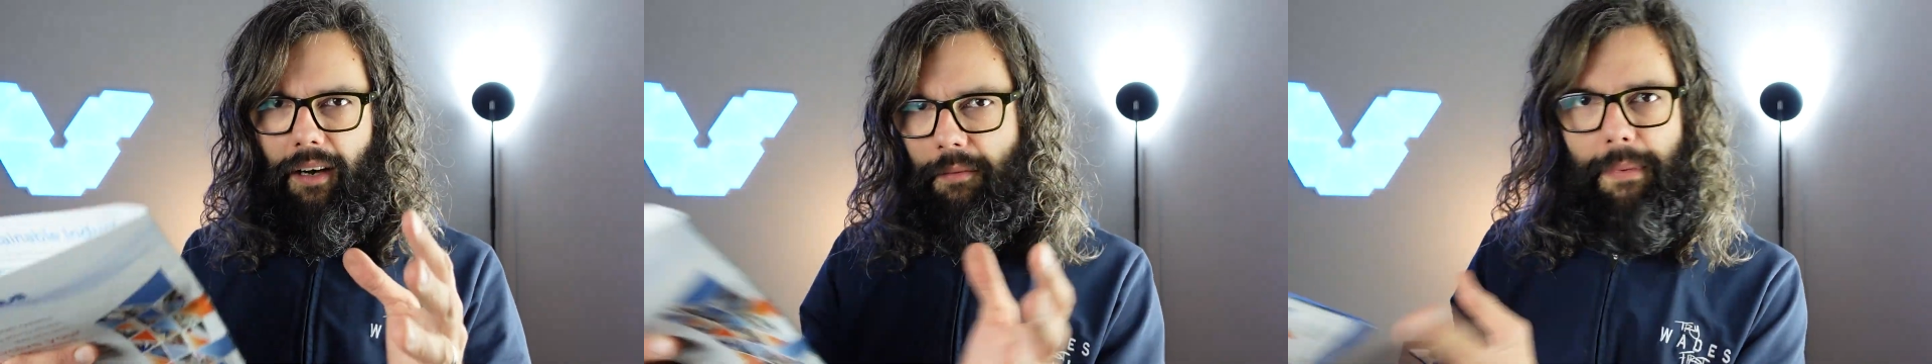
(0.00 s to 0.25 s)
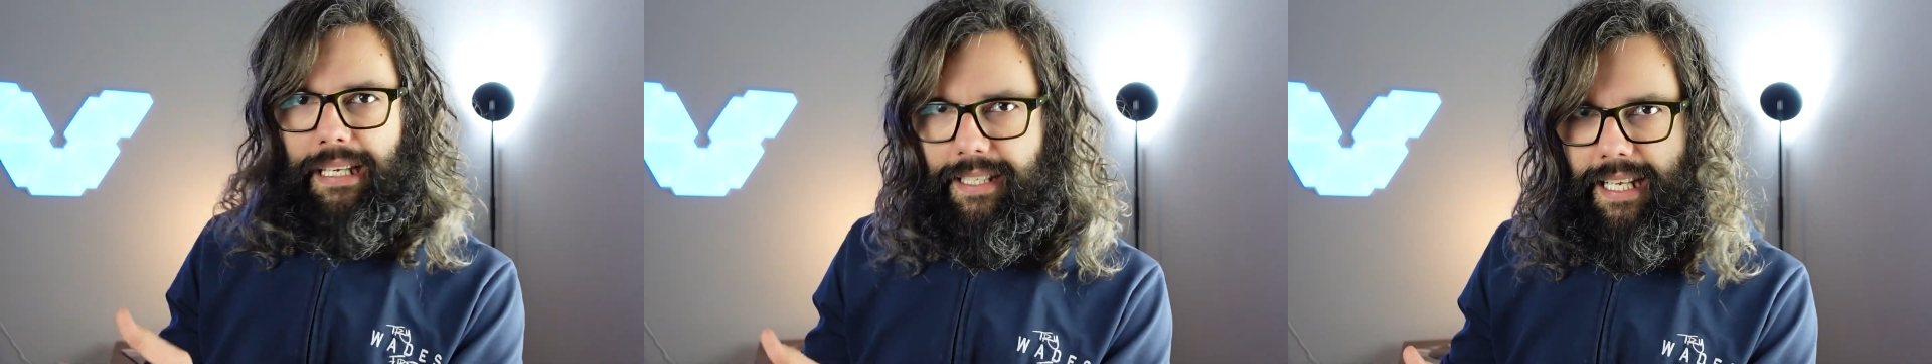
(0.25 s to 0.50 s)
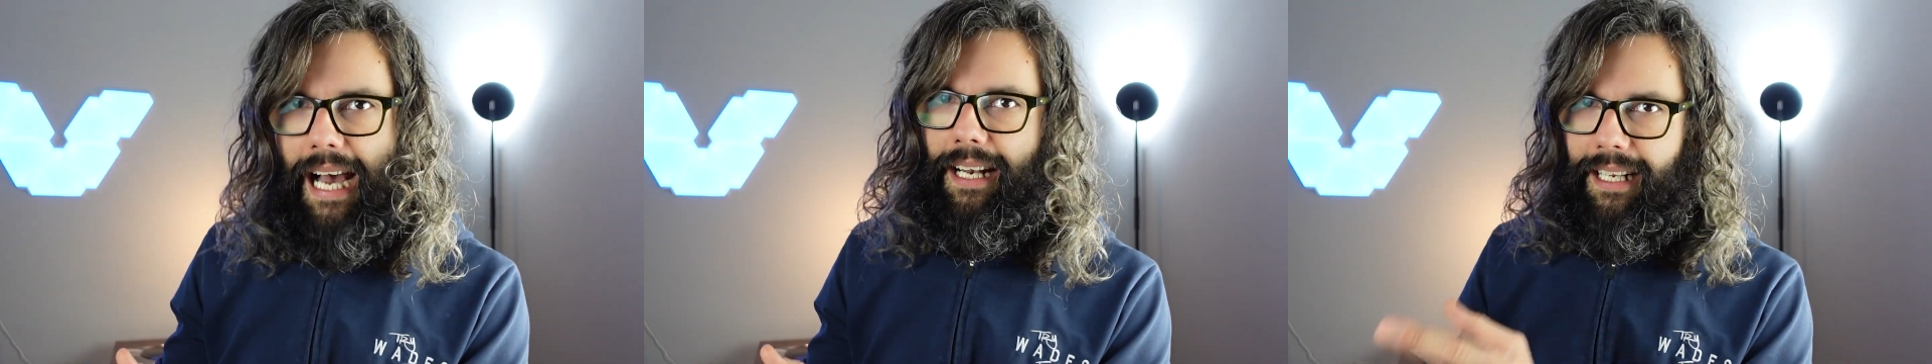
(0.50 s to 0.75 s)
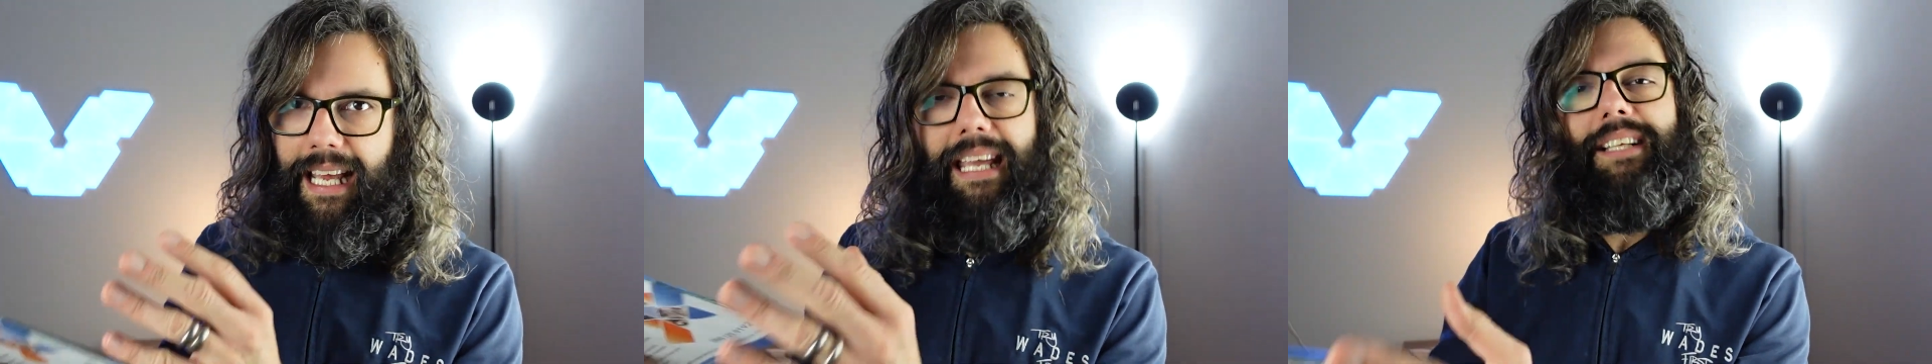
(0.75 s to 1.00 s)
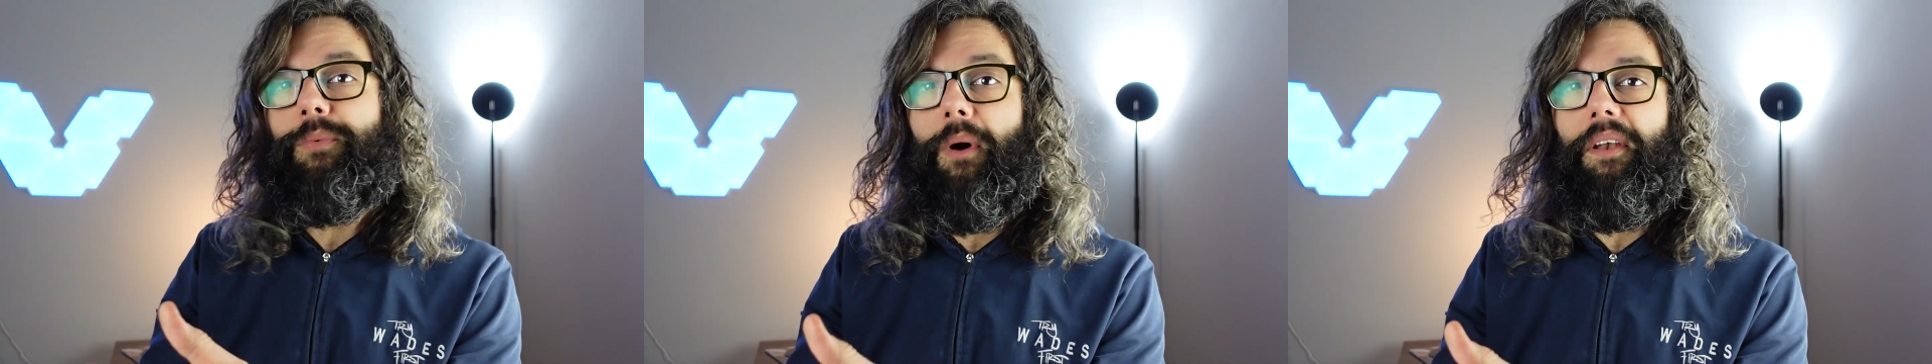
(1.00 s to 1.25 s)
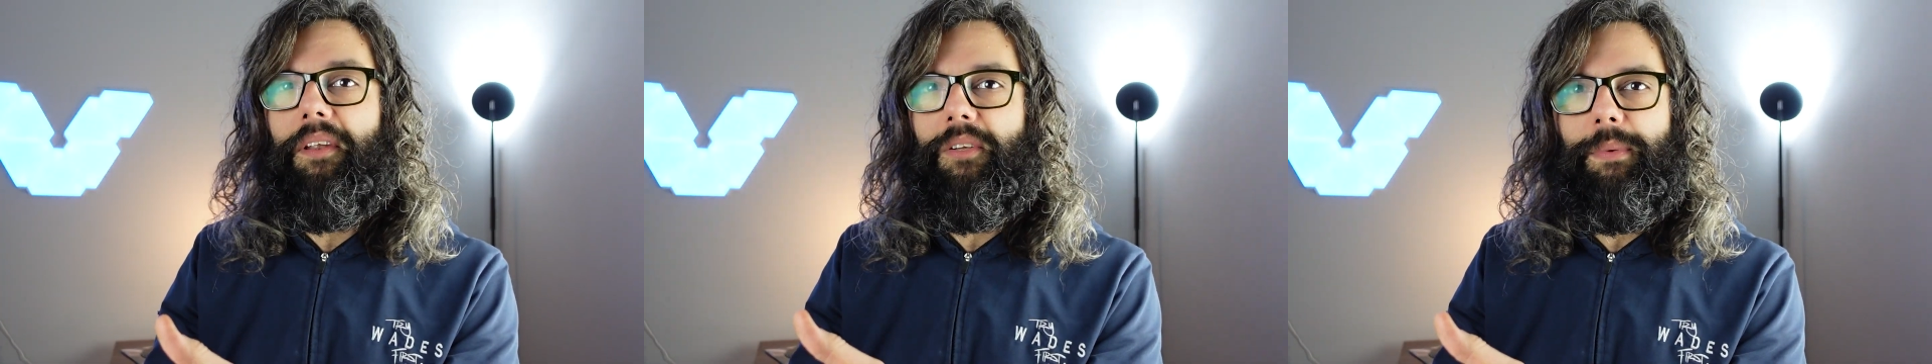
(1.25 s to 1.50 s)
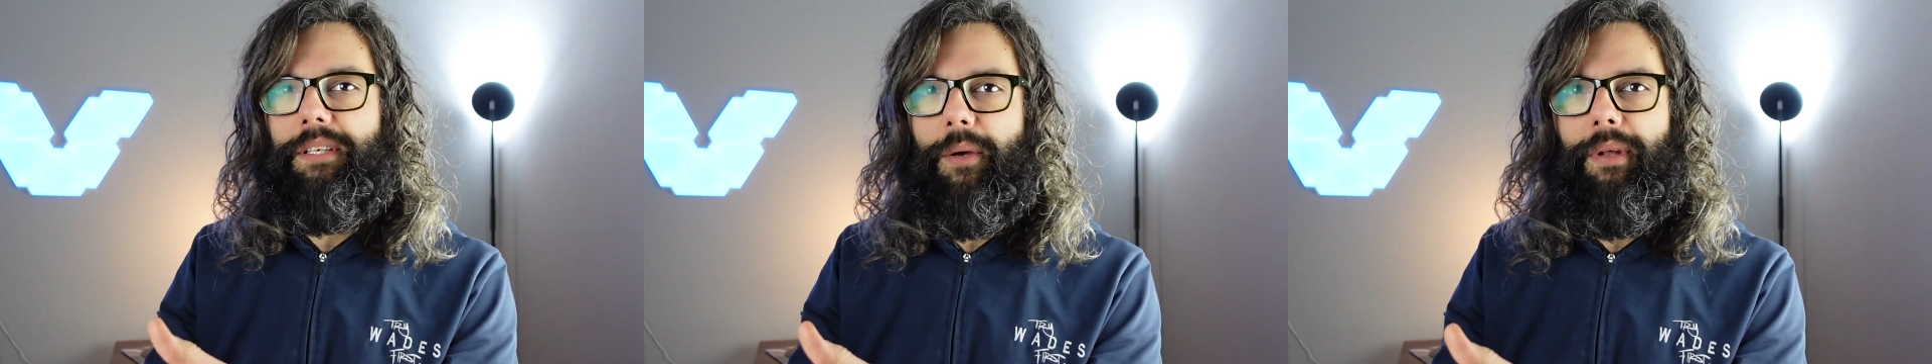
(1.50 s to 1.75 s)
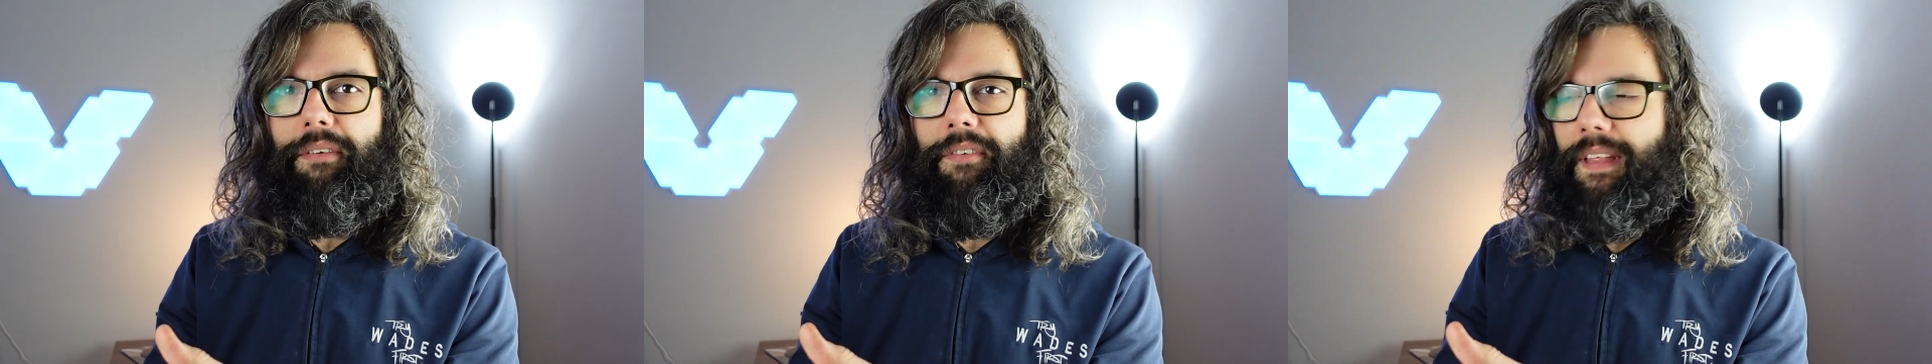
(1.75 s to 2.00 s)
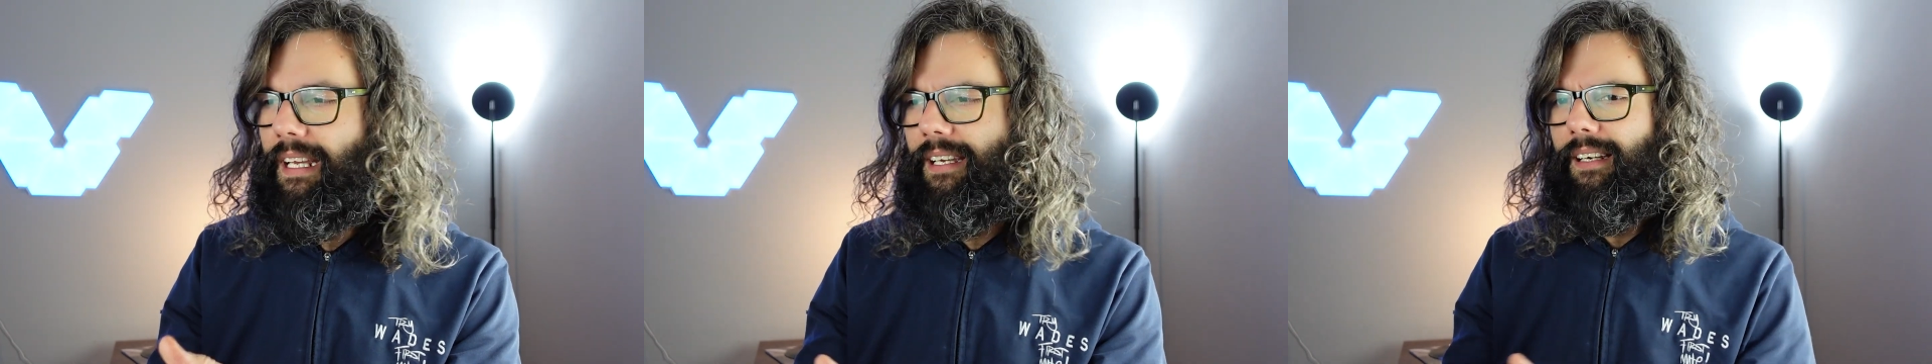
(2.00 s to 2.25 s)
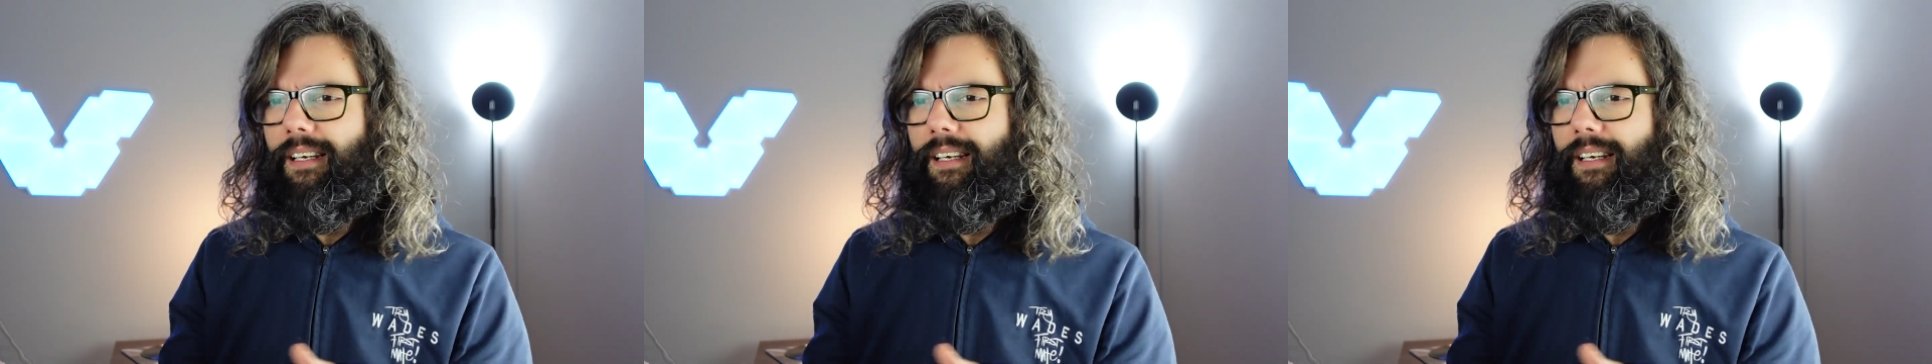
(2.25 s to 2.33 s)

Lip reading: I mean Dad. He's the one who's been doing everything.